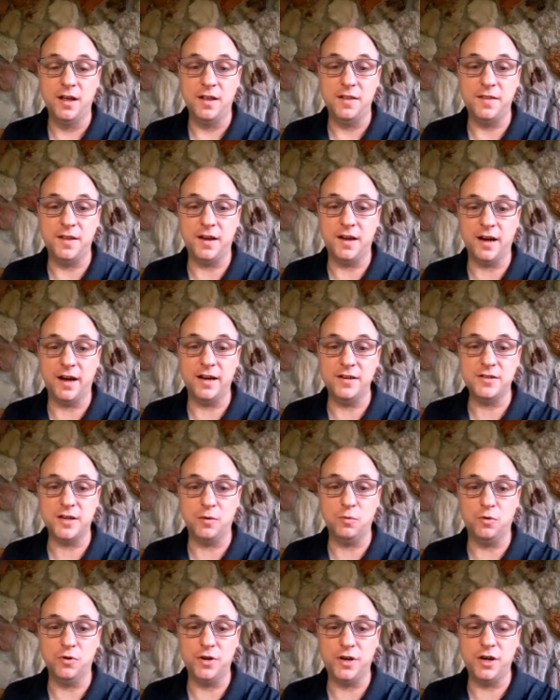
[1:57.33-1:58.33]
the guy's
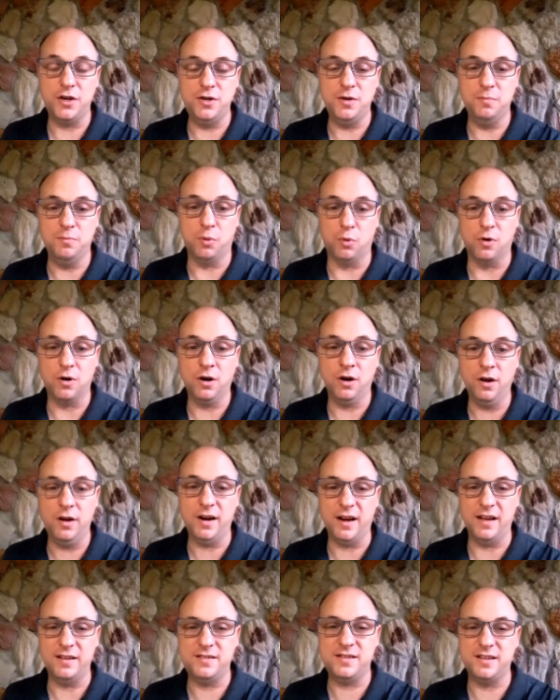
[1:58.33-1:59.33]
like, well, can you boar
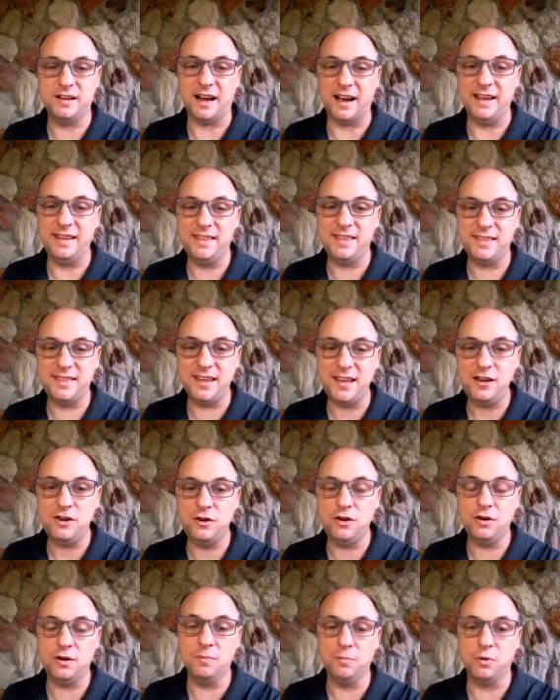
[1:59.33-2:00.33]
hunt? I said, I think
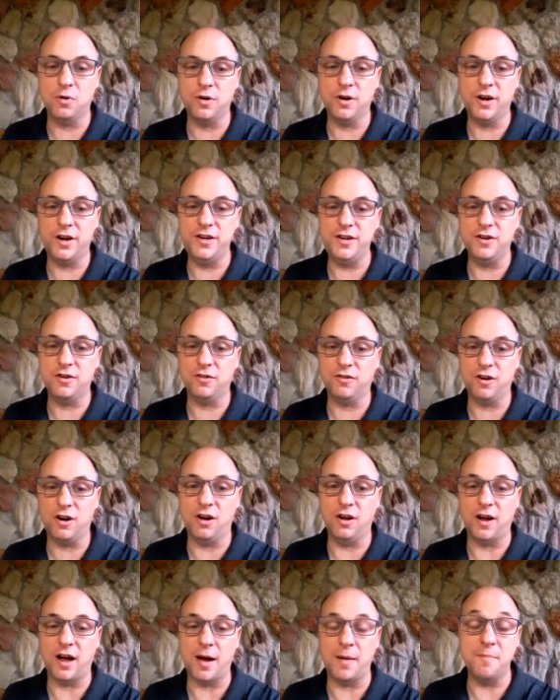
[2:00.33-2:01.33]
you can boar hunt, and you're
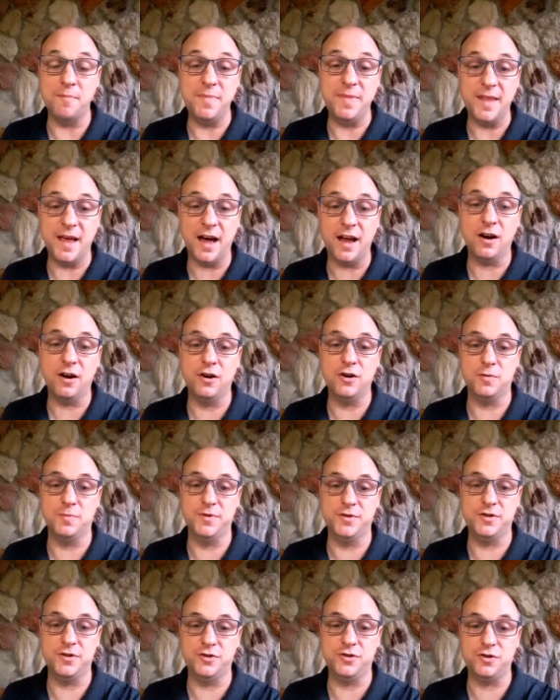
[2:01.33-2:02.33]
wrong. I'm not
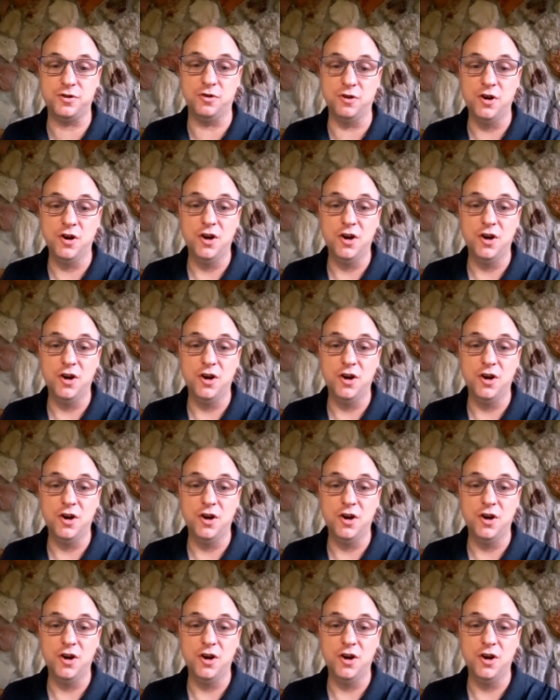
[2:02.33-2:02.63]
100% sure.